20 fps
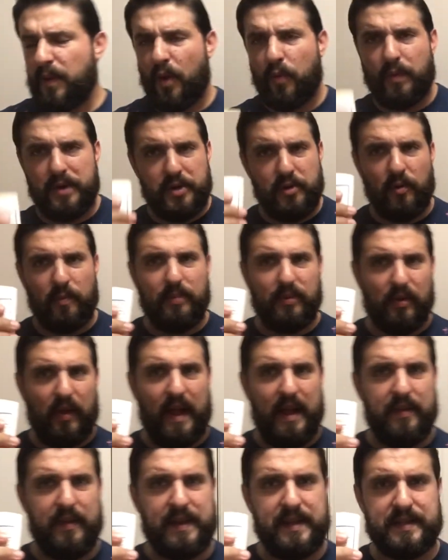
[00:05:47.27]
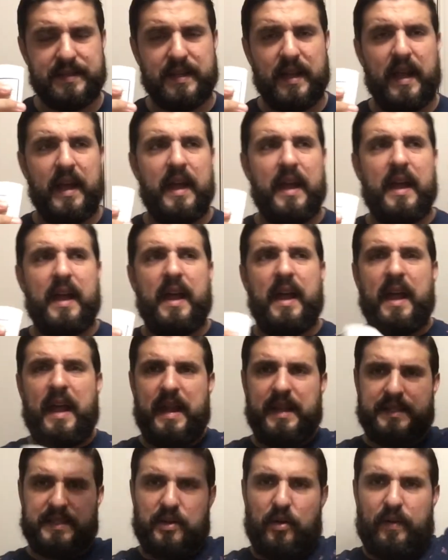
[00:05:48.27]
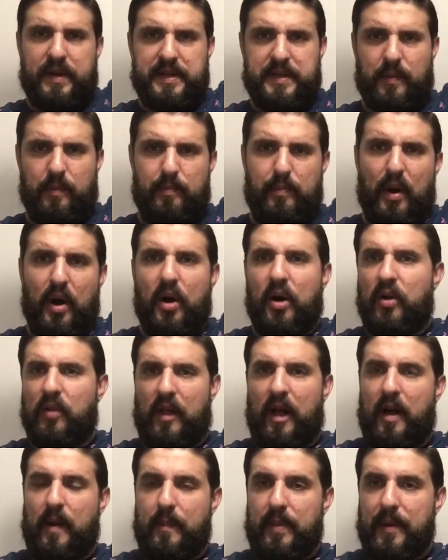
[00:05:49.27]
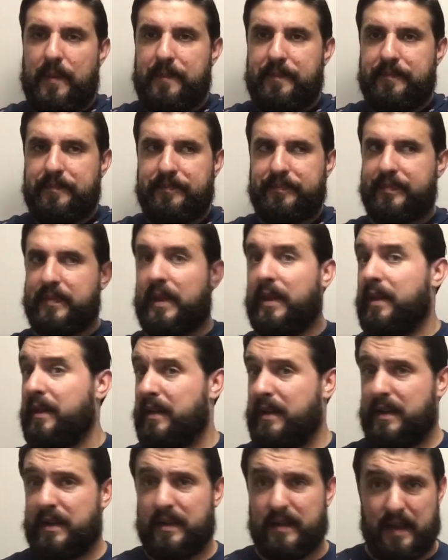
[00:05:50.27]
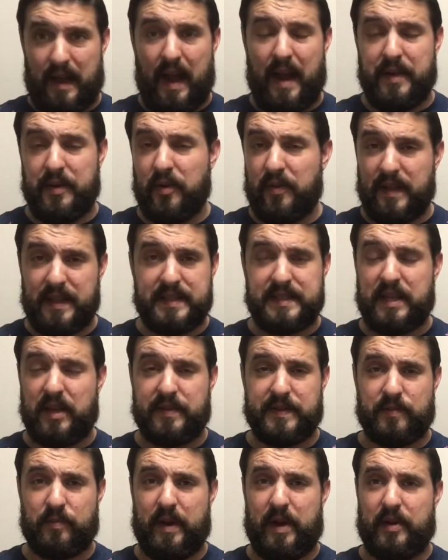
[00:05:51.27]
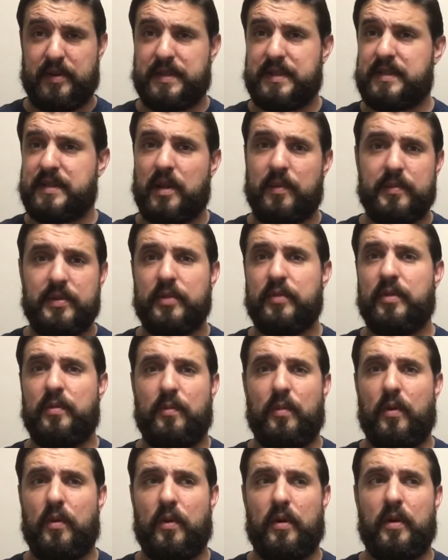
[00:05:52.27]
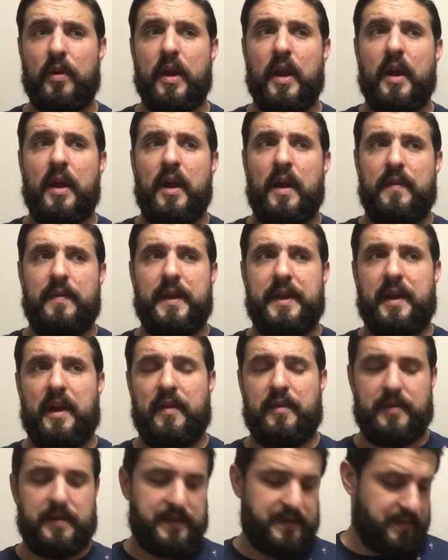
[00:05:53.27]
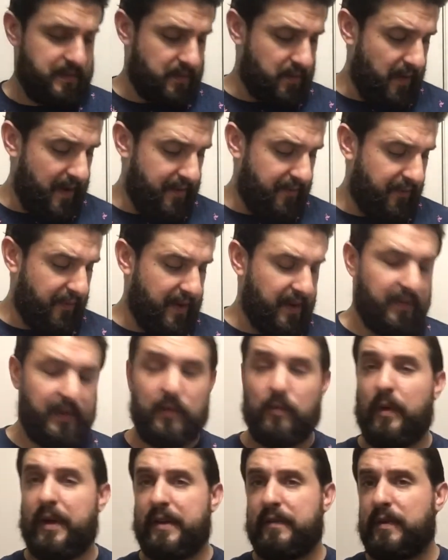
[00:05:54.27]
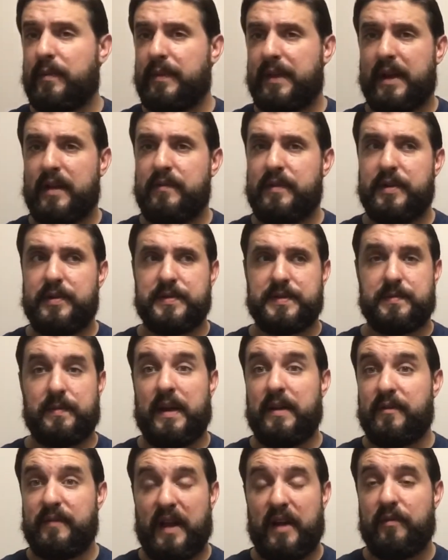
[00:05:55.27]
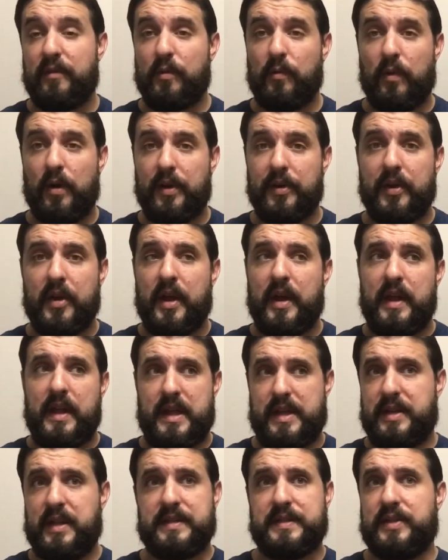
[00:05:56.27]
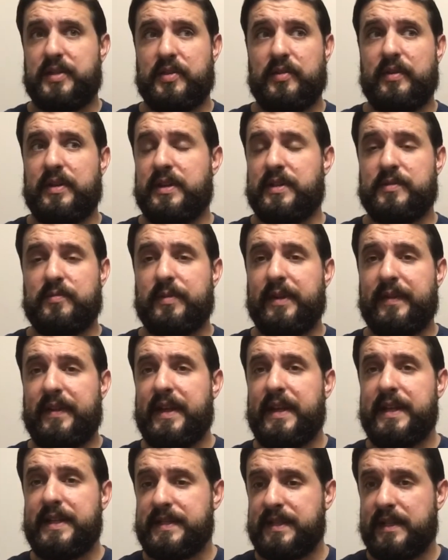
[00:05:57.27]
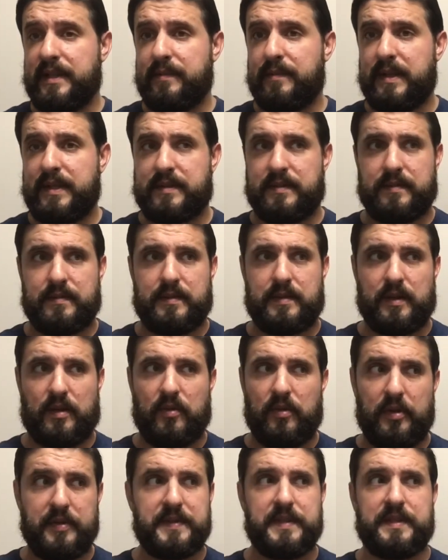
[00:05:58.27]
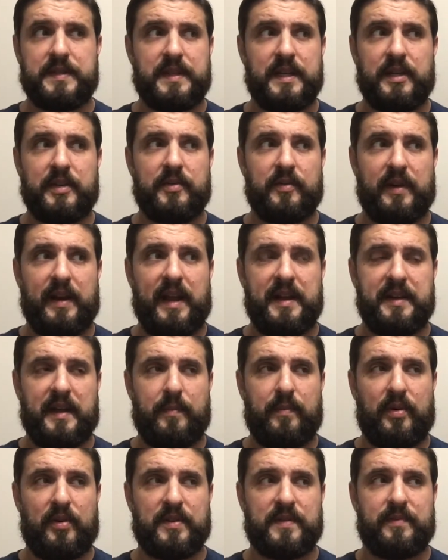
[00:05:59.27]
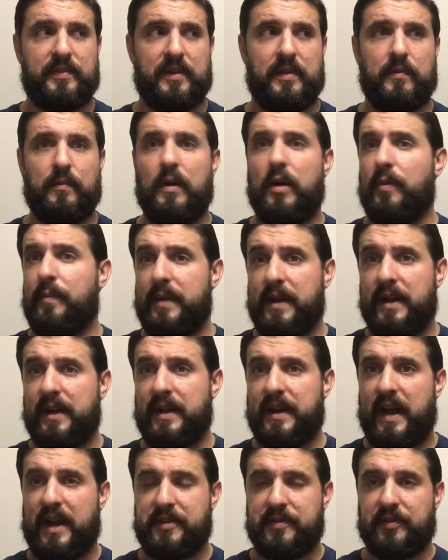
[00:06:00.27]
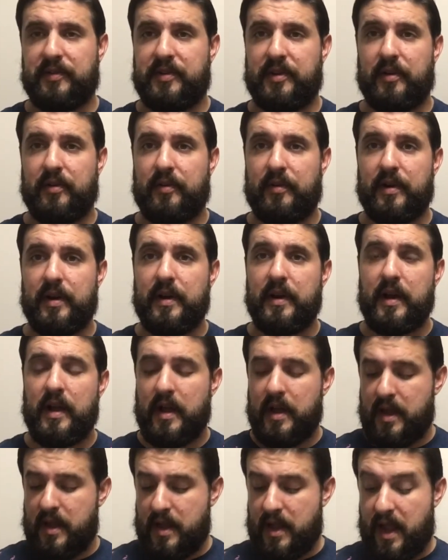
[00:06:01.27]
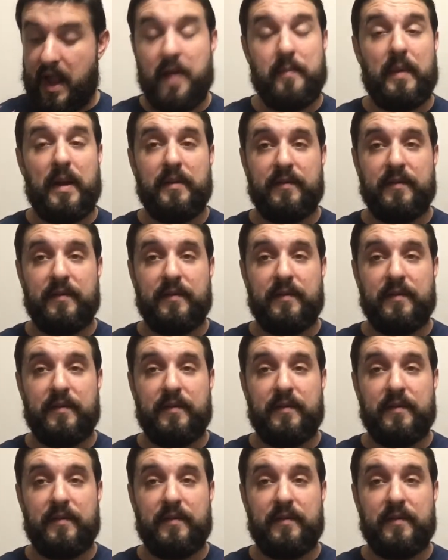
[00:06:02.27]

When you apply this, it's going to ball up. I know that sounds weird. Some do it more than others. Quite frankly, one of them that I've used, my favorite one, it doesn't do it. It's really easy. It's the closest thing to an antiperspirant while being a natural deodorant, and my